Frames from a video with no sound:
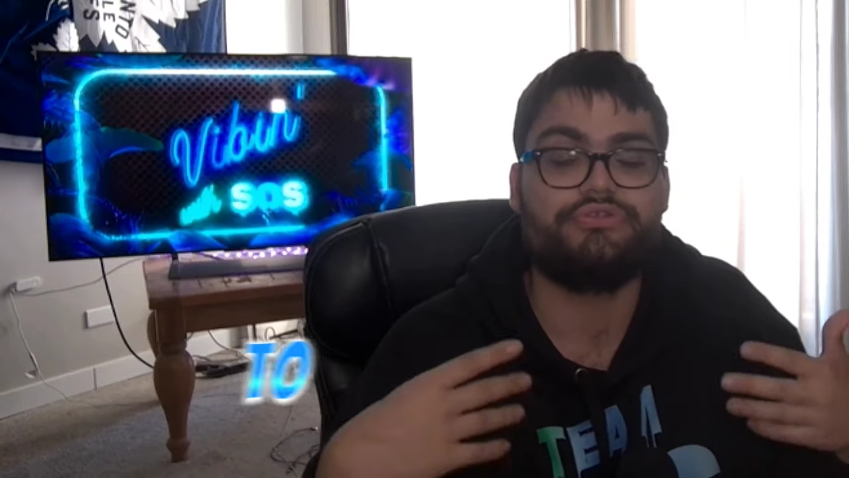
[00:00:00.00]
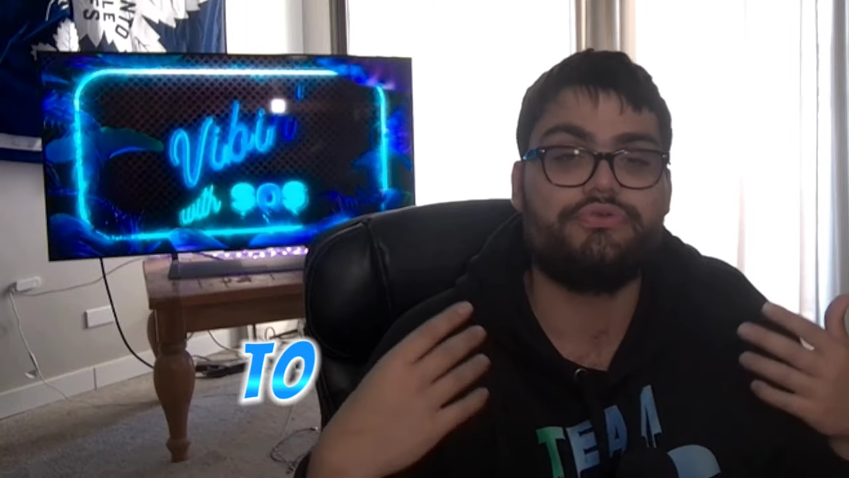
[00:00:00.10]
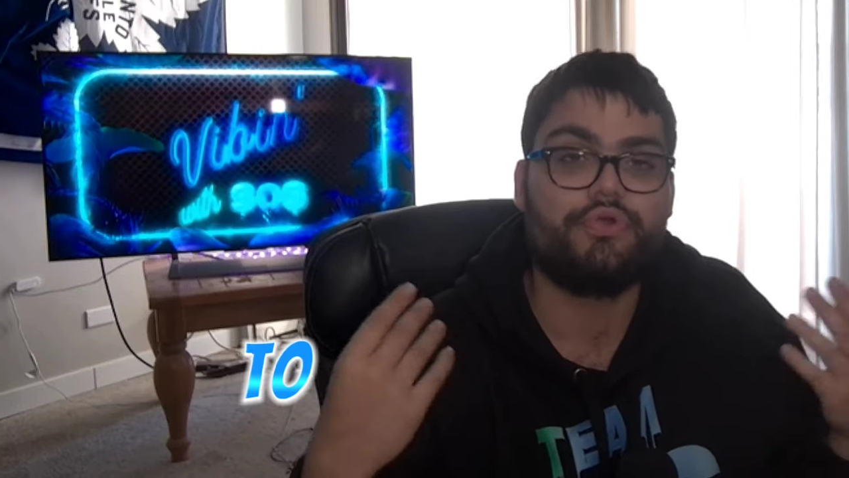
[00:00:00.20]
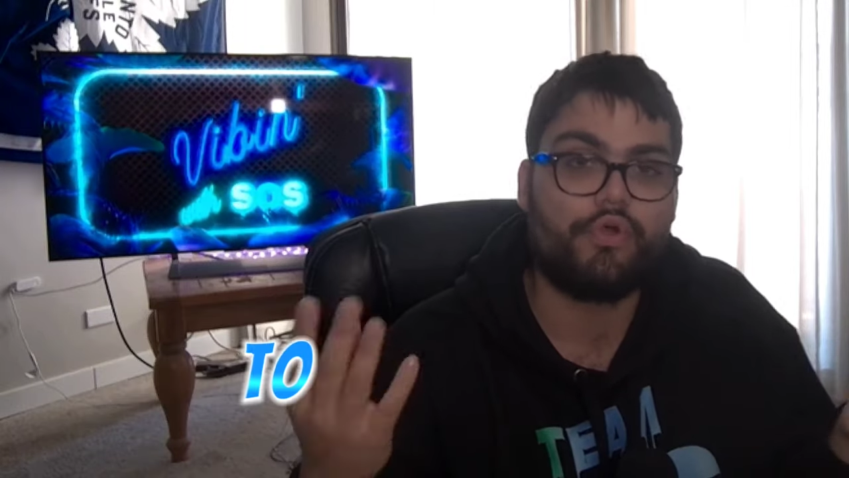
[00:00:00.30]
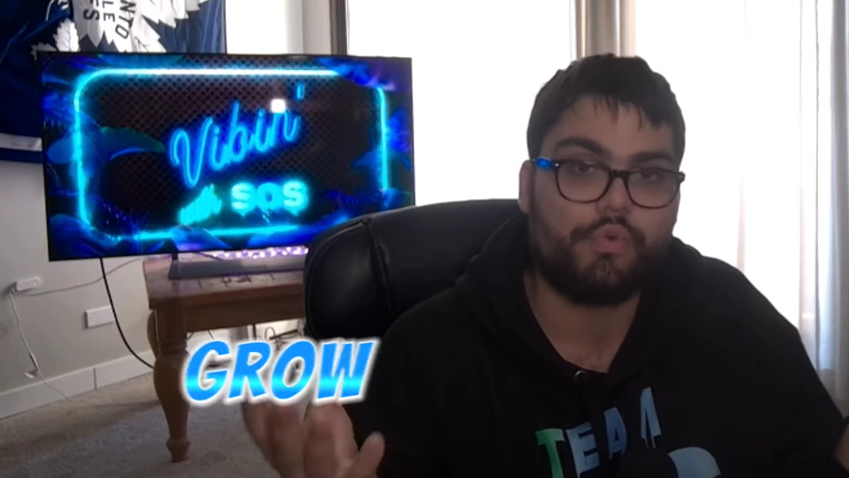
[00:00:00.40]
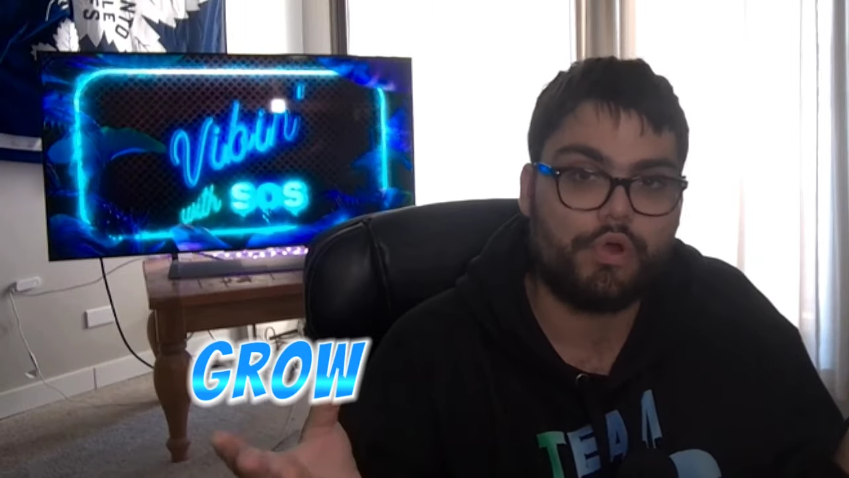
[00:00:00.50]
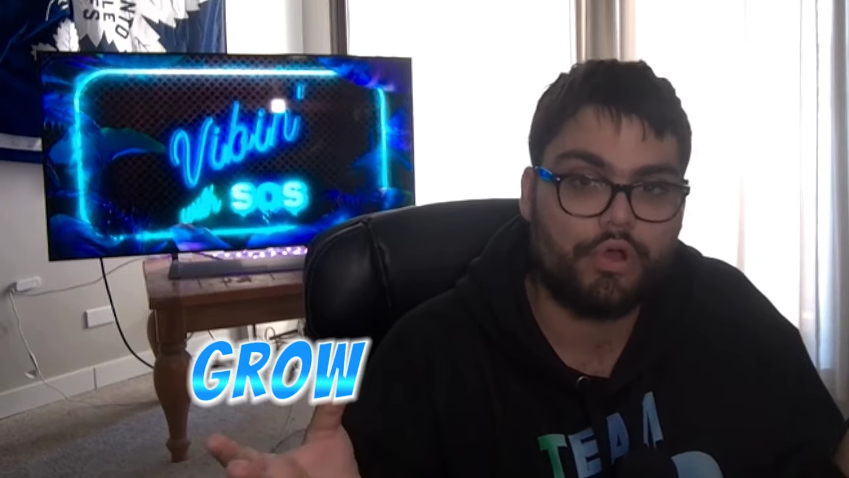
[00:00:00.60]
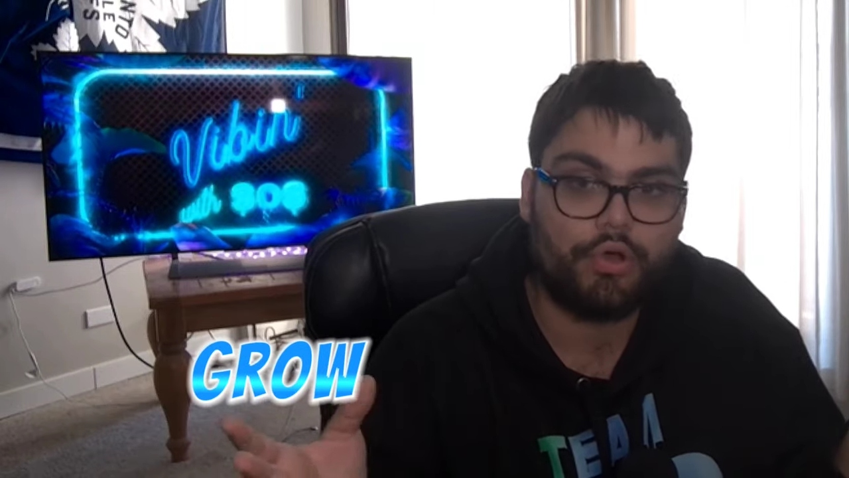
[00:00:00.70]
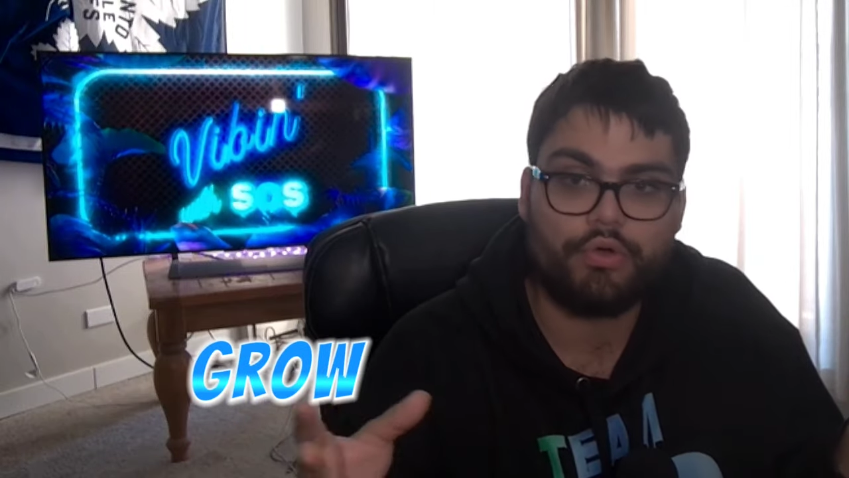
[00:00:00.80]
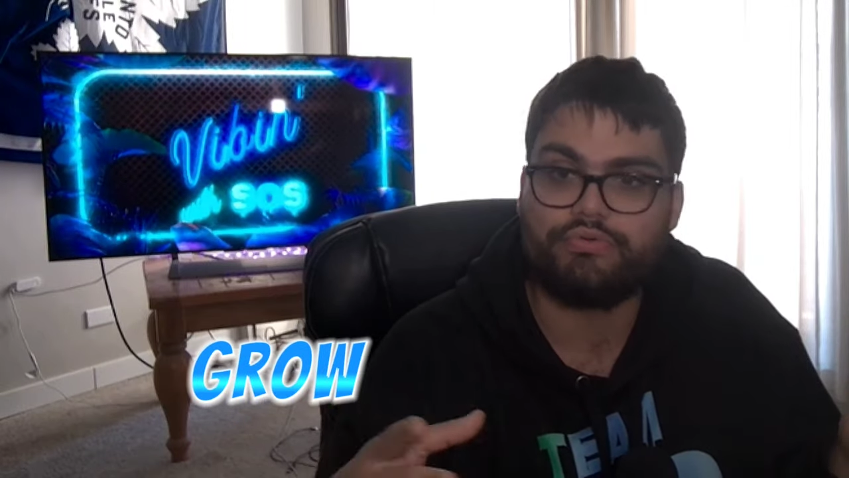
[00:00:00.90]
to
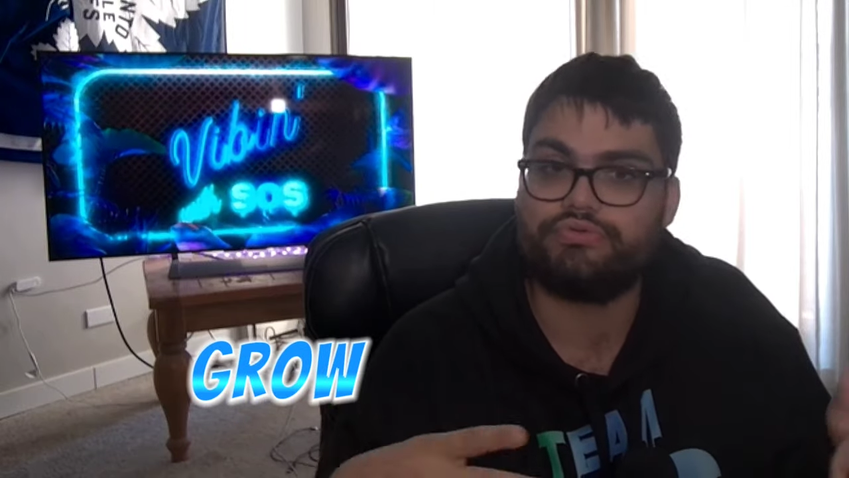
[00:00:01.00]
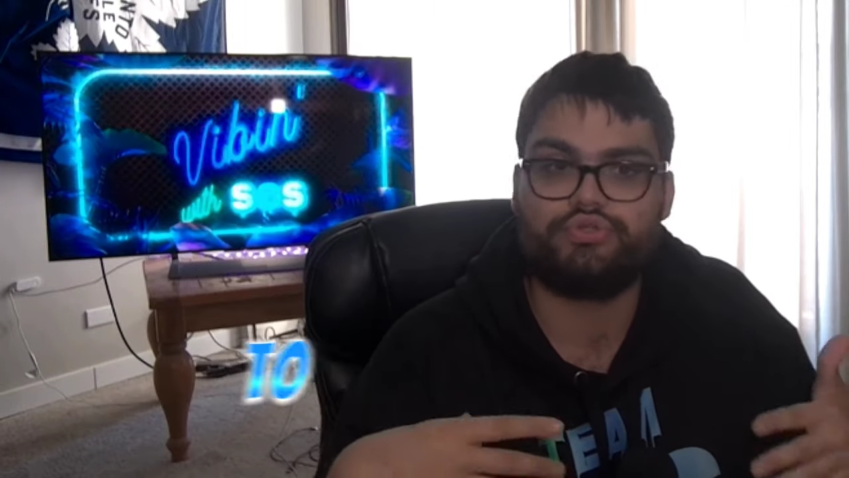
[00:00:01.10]
grow,